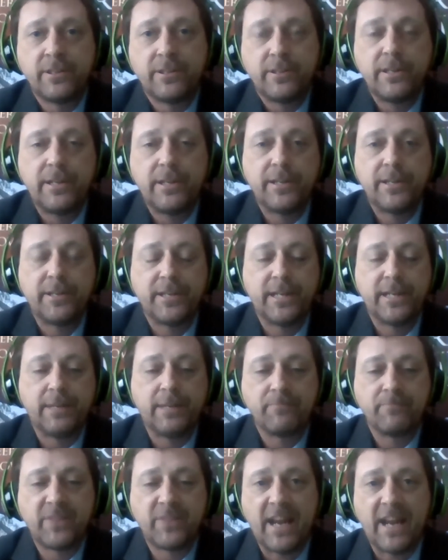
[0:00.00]
and
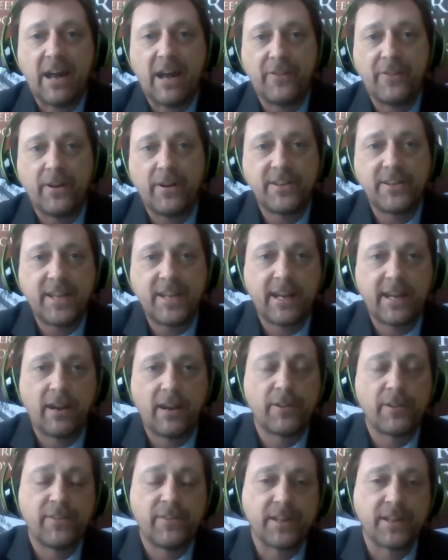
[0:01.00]
um, get out there and take
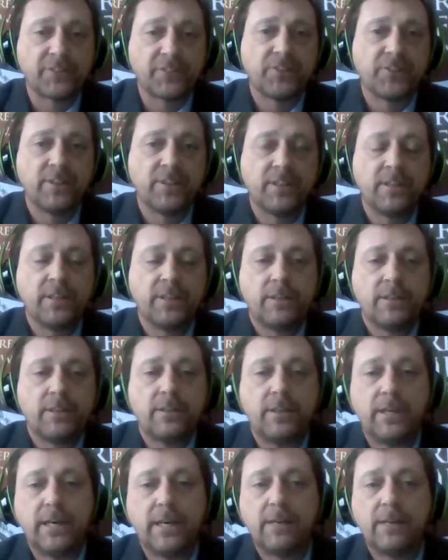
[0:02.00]
care of things,
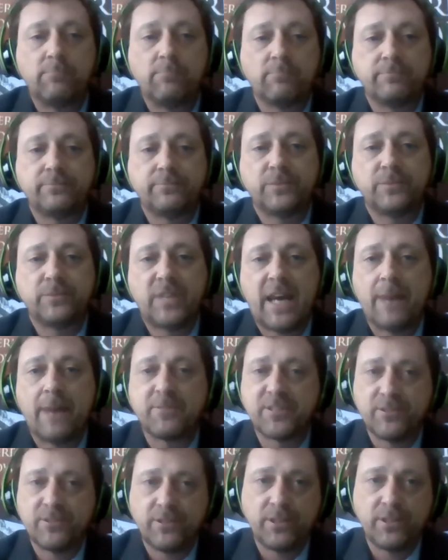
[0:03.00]
um,
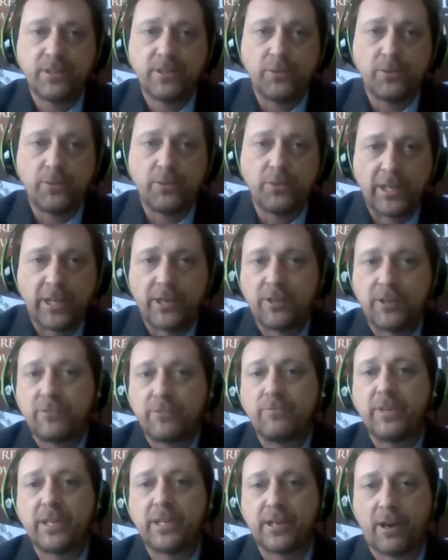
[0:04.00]
absolutely we can
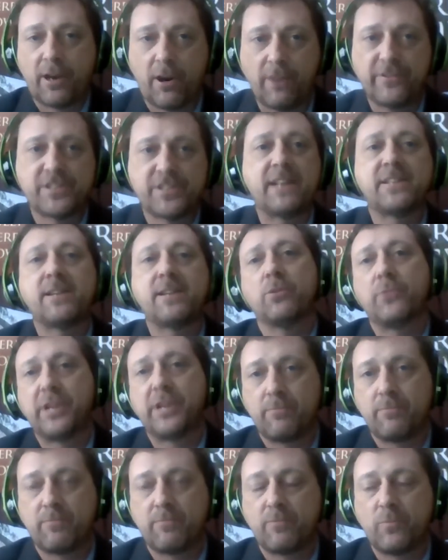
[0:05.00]
we can harvest that
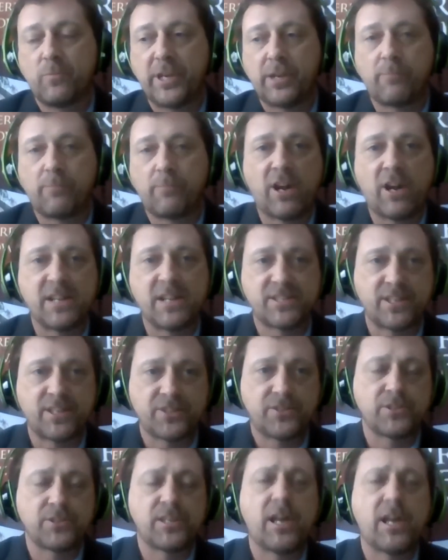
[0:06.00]
timber we can we can
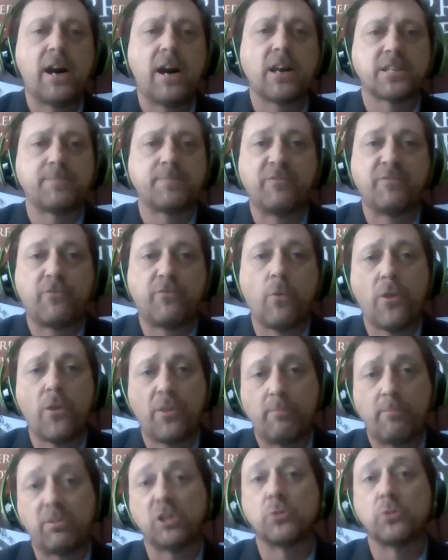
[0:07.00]
process those logs
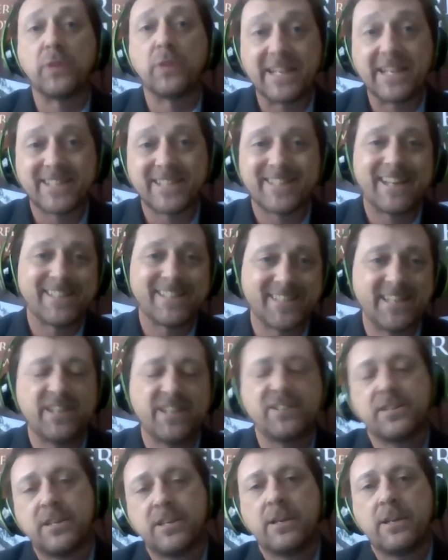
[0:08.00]
before the bluing sets
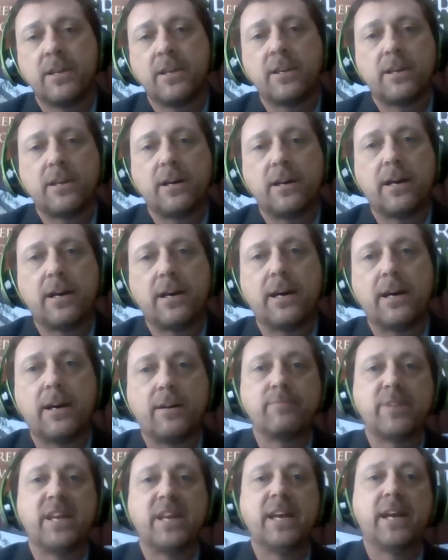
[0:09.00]
in
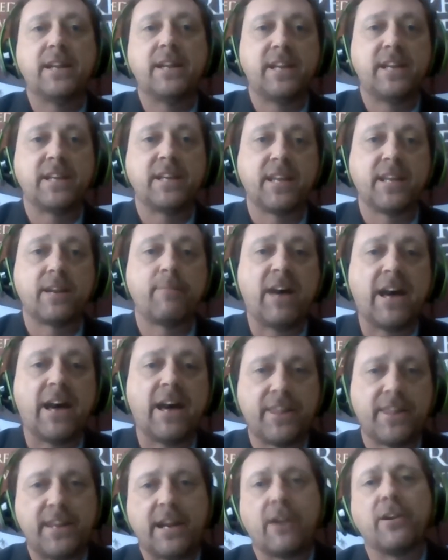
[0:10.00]
um, and and get them out
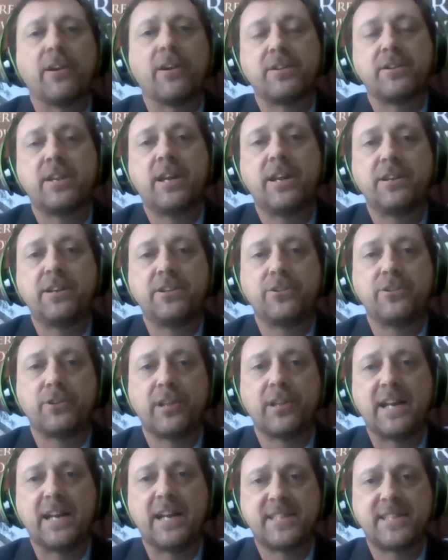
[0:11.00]
of there and and
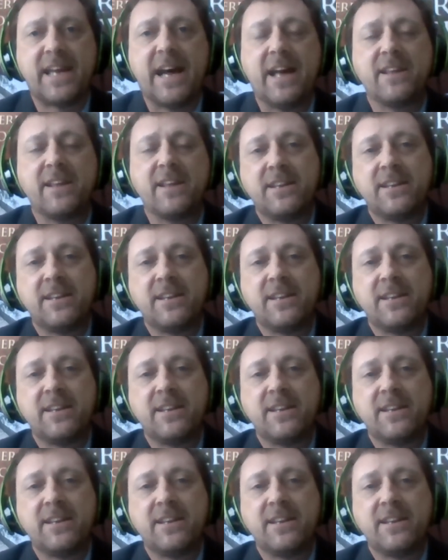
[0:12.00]
utilize that